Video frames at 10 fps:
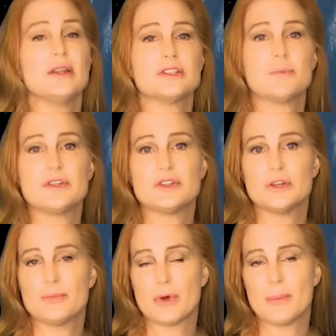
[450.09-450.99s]
This means
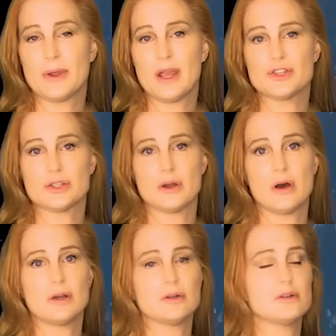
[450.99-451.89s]
good propagation
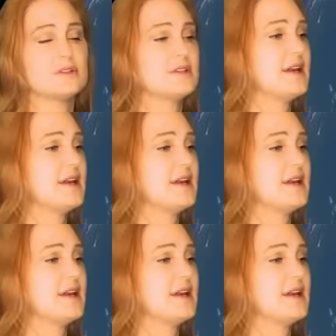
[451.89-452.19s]
on Earth's